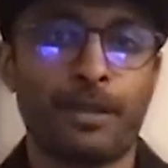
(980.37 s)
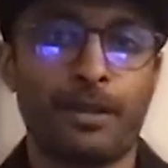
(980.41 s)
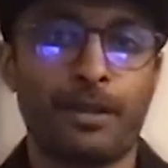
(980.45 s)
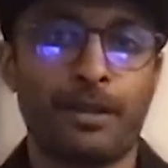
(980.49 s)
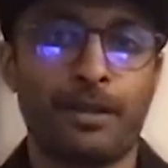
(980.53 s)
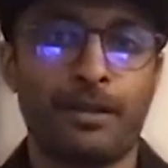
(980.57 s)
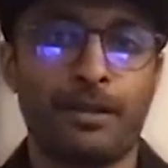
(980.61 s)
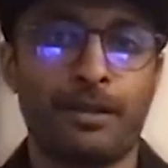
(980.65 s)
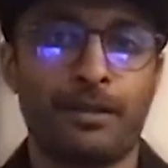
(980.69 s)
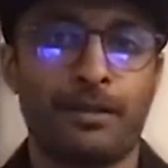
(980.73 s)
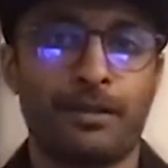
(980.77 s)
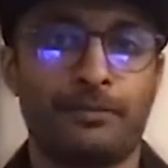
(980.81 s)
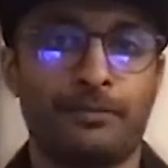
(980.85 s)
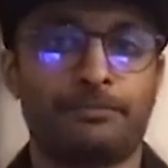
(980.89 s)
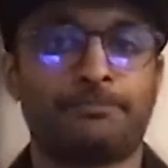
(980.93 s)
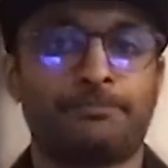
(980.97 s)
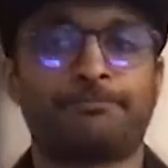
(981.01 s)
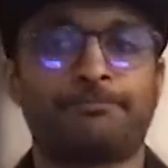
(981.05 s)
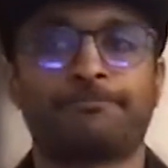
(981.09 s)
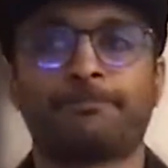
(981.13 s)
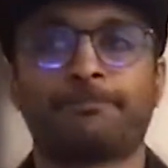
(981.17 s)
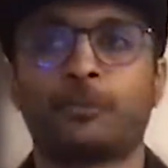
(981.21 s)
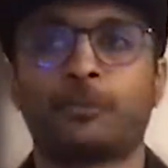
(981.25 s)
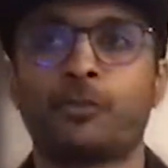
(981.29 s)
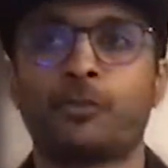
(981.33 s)
uh,
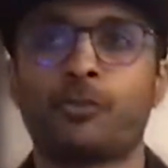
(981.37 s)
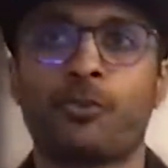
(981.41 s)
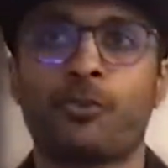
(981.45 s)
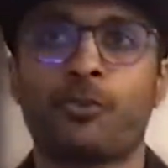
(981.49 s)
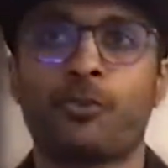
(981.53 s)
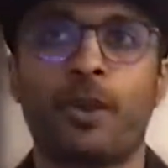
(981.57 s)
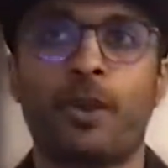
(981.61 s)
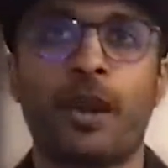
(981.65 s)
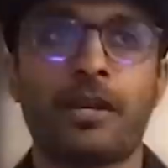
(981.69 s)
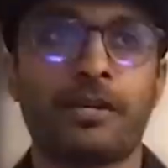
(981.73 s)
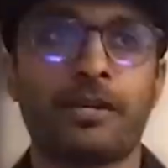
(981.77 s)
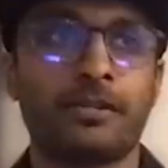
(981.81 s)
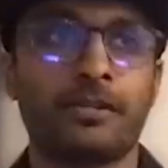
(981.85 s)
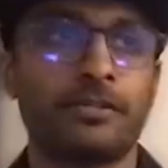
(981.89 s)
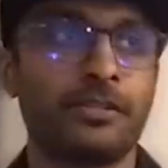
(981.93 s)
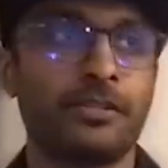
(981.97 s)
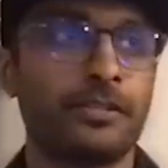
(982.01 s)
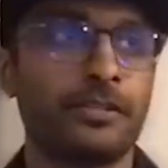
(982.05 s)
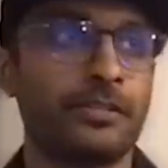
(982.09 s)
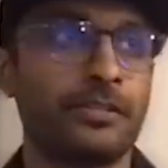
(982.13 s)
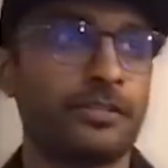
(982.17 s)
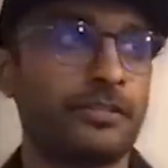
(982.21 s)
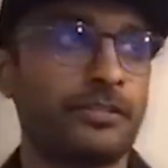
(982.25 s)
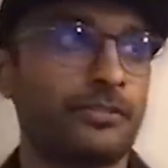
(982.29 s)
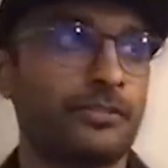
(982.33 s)

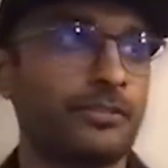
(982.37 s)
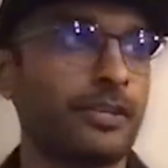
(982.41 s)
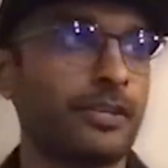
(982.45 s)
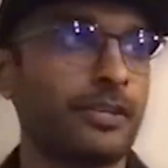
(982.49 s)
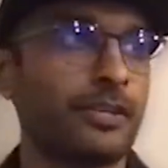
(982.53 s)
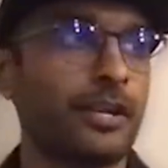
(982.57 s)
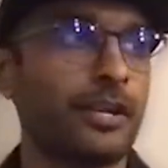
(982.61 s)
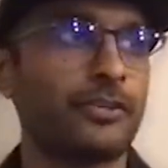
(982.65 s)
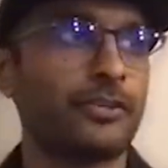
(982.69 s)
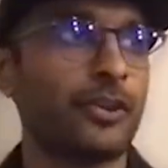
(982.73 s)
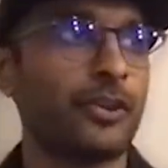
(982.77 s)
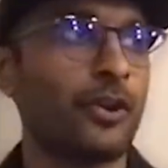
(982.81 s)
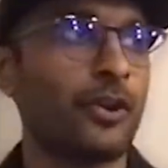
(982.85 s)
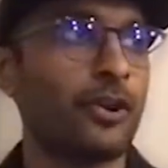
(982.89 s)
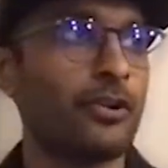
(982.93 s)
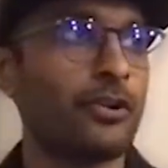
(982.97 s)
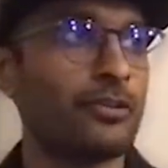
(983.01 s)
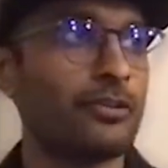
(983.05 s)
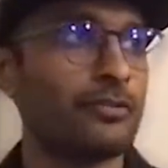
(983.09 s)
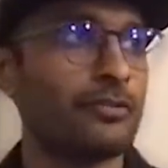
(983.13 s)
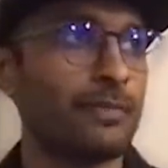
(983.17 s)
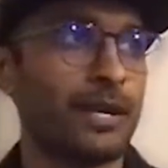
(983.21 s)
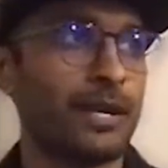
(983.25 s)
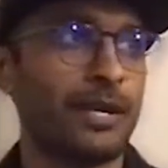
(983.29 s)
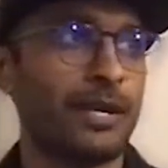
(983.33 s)
strategies, stay at
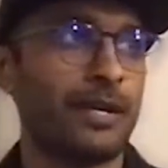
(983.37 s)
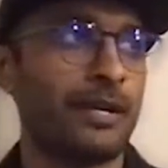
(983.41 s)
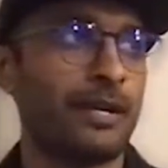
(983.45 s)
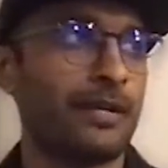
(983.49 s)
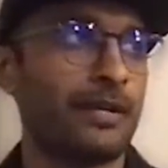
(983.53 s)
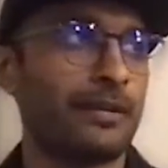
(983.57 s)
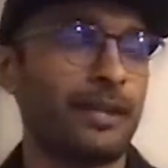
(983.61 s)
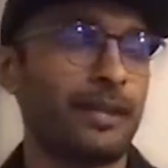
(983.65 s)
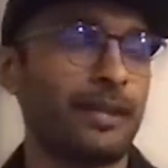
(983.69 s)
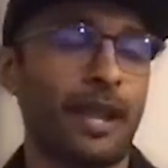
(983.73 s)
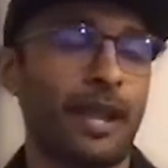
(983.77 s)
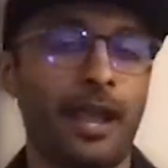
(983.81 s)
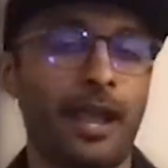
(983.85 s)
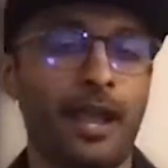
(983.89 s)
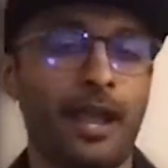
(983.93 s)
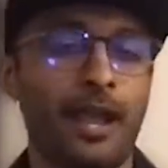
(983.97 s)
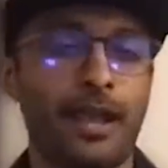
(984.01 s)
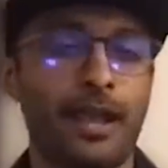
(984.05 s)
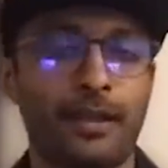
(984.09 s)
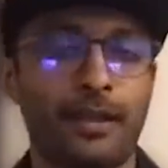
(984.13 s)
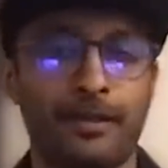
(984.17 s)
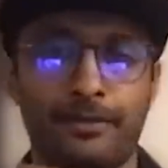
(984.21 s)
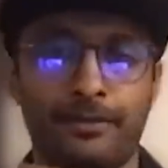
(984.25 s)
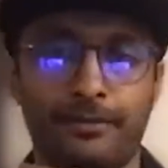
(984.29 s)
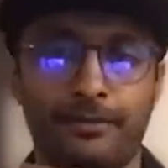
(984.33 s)
home and
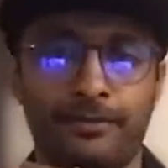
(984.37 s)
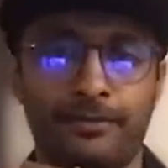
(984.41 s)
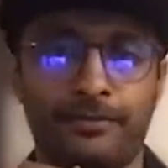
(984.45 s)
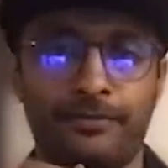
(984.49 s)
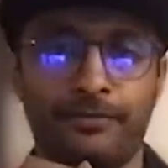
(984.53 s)
have